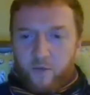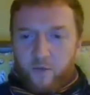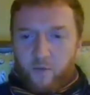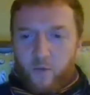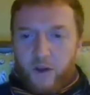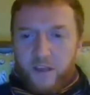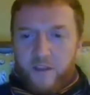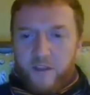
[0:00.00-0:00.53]

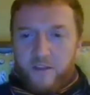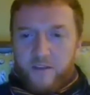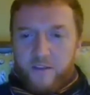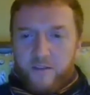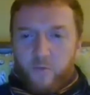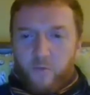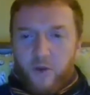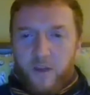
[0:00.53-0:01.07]
way
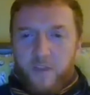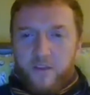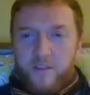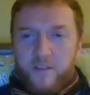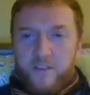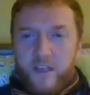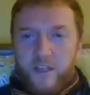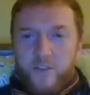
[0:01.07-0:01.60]
that
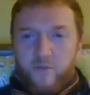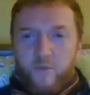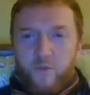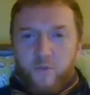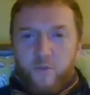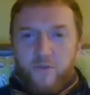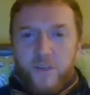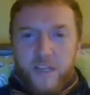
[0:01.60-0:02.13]
sexual
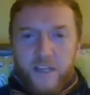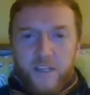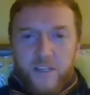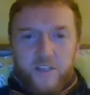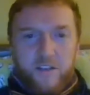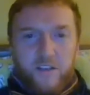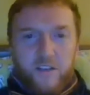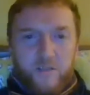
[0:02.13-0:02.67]

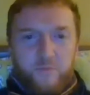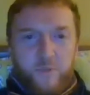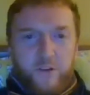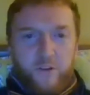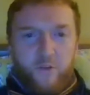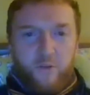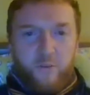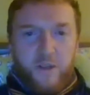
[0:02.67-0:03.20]
predation has been
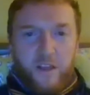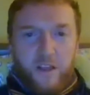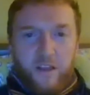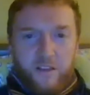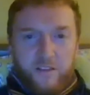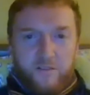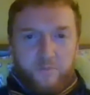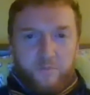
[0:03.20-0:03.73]

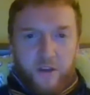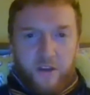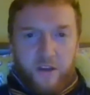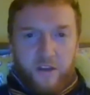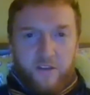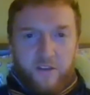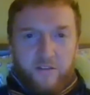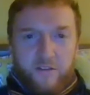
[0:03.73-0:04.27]
normalized
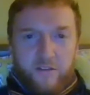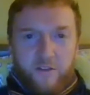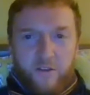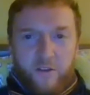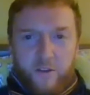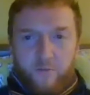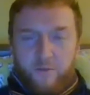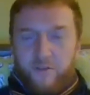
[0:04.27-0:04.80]
by
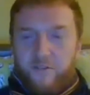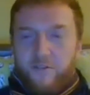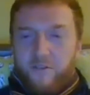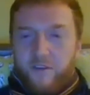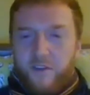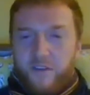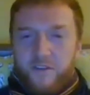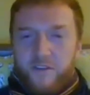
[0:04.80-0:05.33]
Hollywood
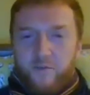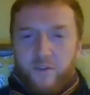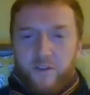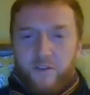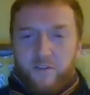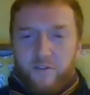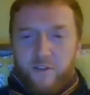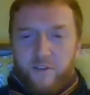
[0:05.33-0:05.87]
is
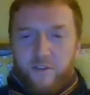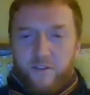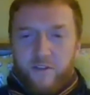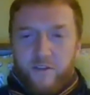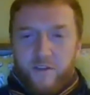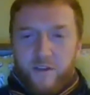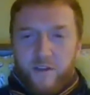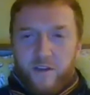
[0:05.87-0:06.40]
something that
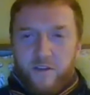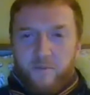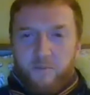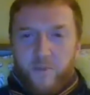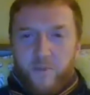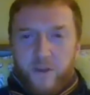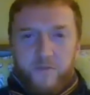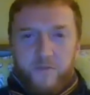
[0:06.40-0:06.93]

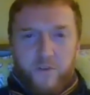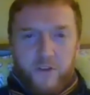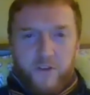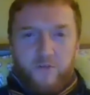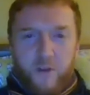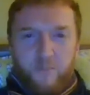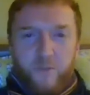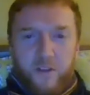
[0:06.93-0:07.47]
becomes very
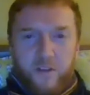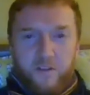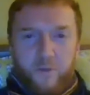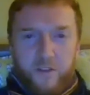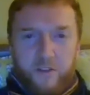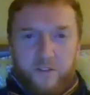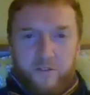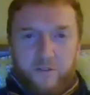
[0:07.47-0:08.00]
troubling
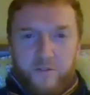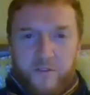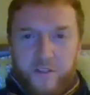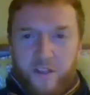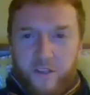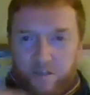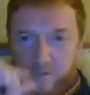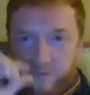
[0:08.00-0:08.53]
when you
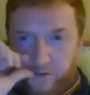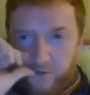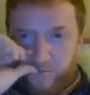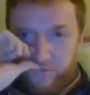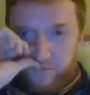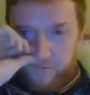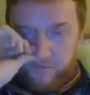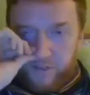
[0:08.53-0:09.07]
study film,
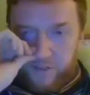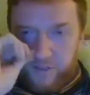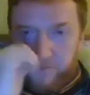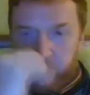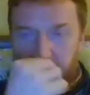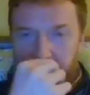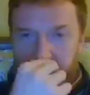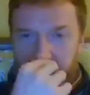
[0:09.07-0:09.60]
which is
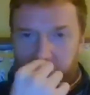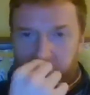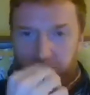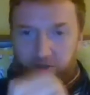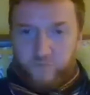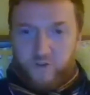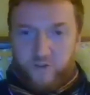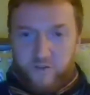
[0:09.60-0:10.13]
what I do when
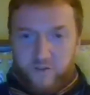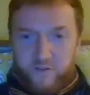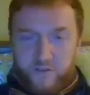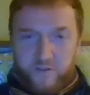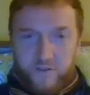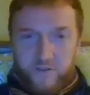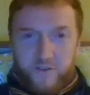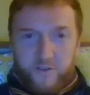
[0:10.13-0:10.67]
I'm not
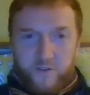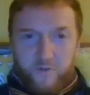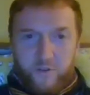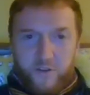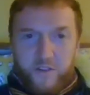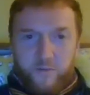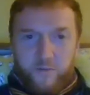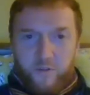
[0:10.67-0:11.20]

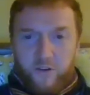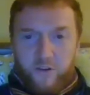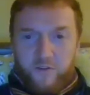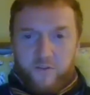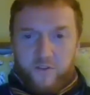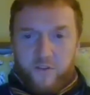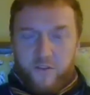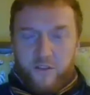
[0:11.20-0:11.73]
writing
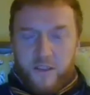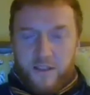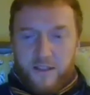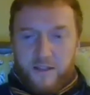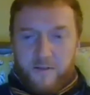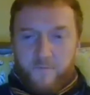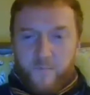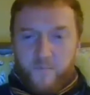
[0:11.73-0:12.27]
prose.
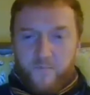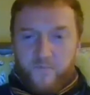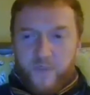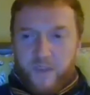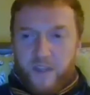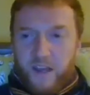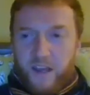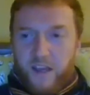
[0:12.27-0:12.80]

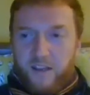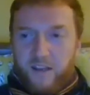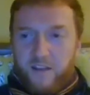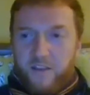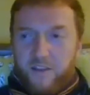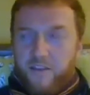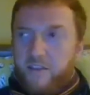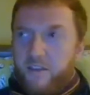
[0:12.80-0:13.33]

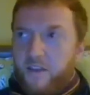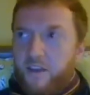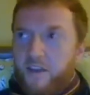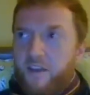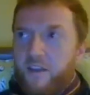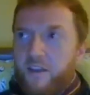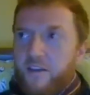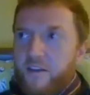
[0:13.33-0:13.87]
And
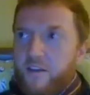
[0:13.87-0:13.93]
the